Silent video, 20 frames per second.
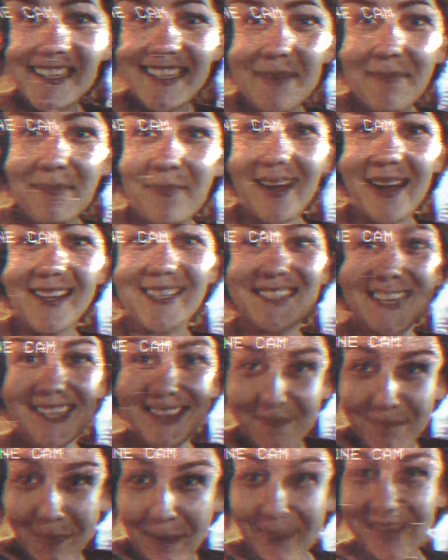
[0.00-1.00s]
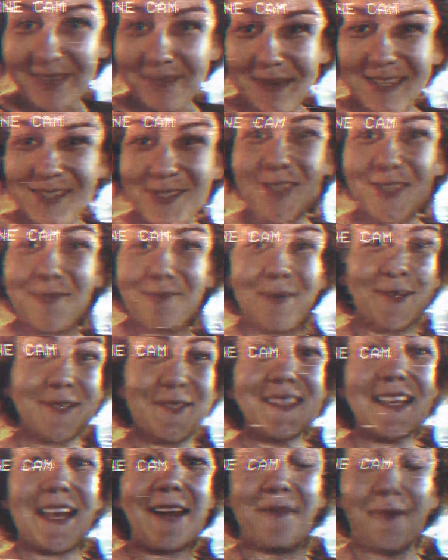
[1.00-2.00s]
in the bus, in the public bus, which is
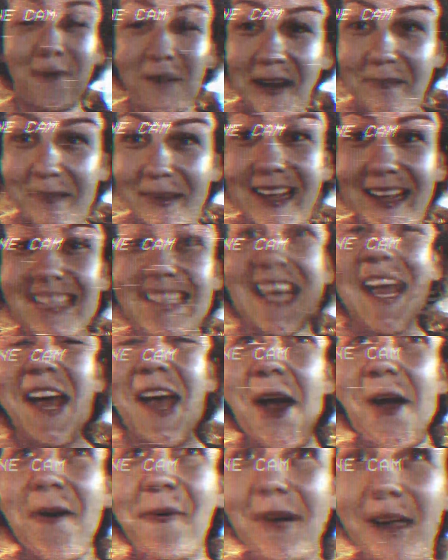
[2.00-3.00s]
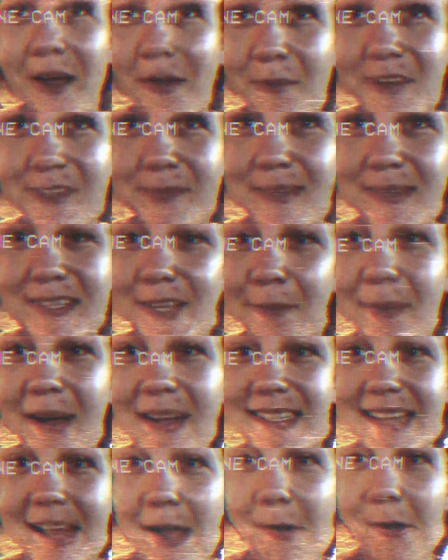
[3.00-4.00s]
supposed to take 40 minutes. We almost missed our
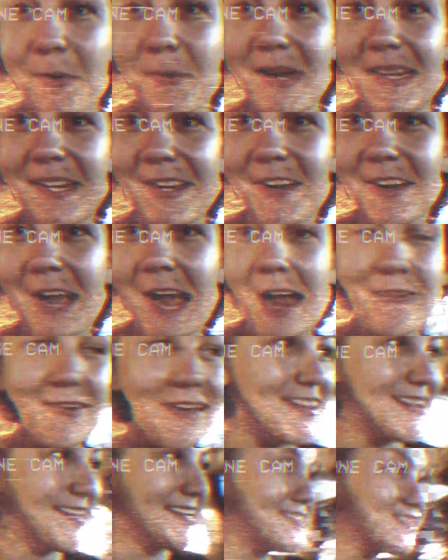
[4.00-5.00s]
bus, now we're waiting on a highway, and